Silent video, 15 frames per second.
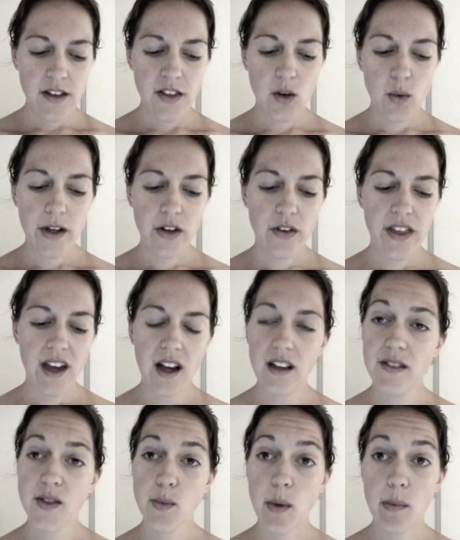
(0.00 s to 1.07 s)
The quicker the
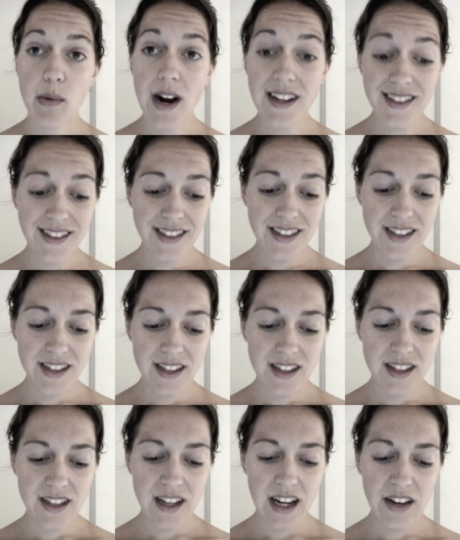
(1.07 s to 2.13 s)
olives were pressed
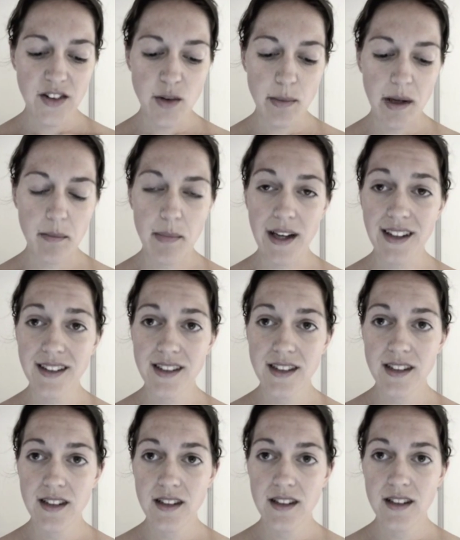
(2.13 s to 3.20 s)
after being picked,
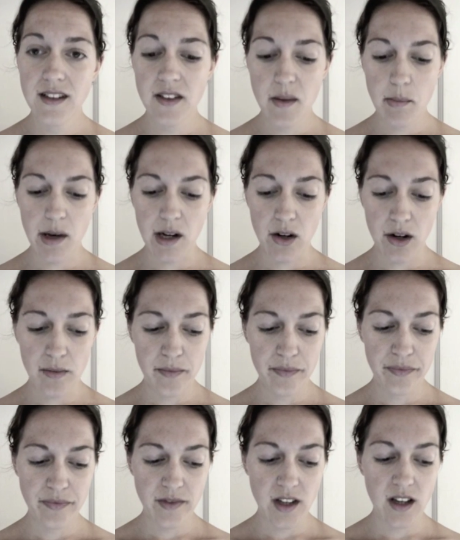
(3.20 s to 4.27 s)
the better.
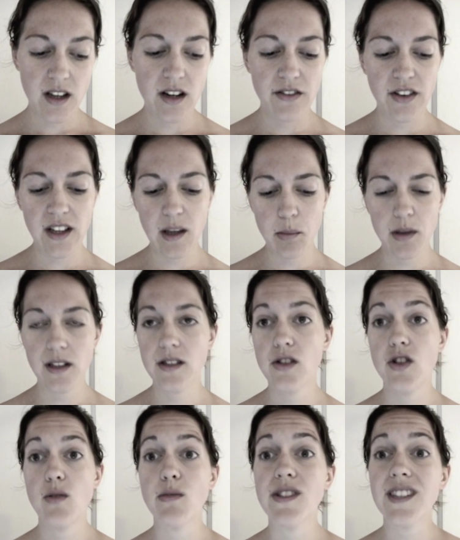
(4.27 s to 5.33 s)
And if a label lists
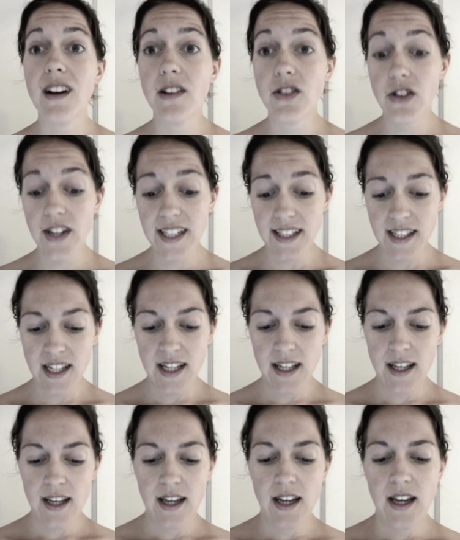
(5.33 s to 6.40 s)
numerous countries,
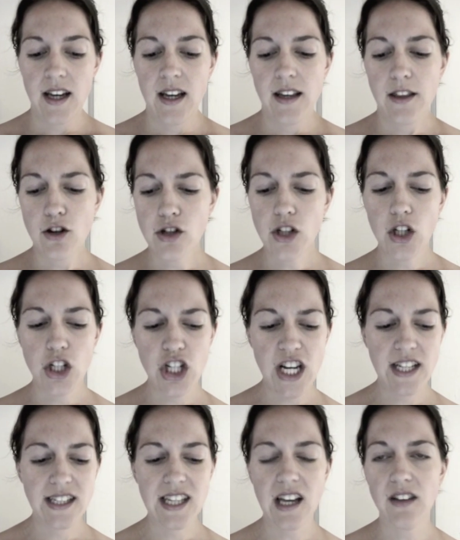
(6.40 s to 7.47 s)
there's a good
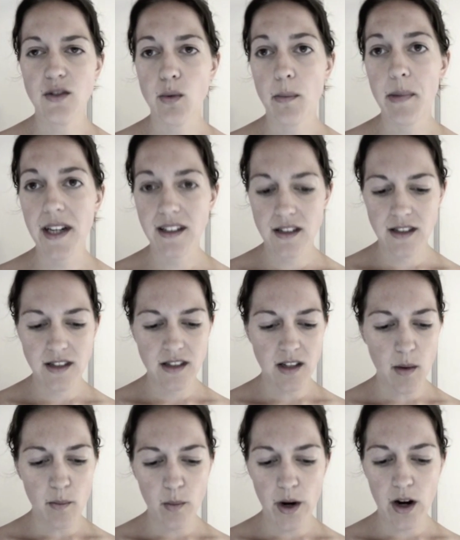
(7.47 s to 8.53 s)
chance the olives were picked
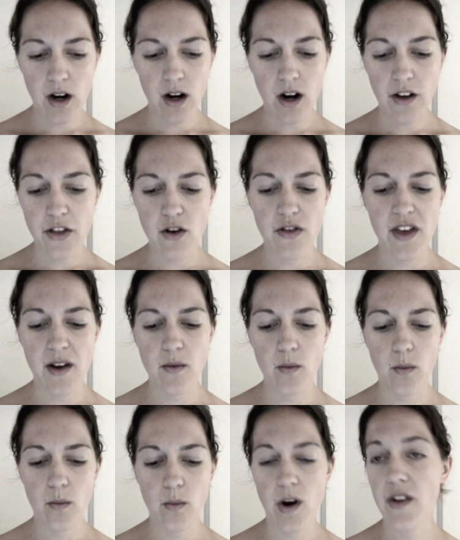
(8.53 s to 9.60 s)
somewhere other than
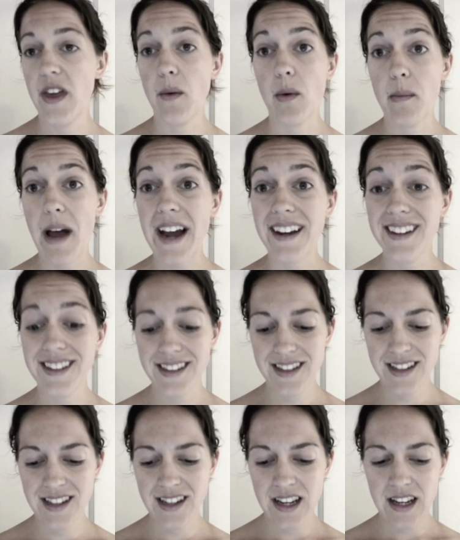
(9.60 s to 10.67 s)
where they were packaged,
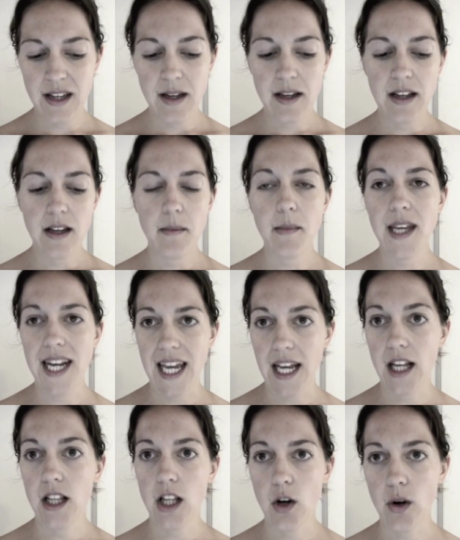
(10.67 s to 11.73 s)
meaning
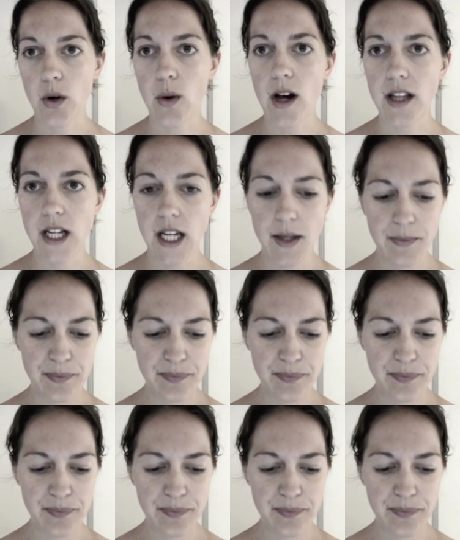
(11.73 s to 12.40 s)
lower quality.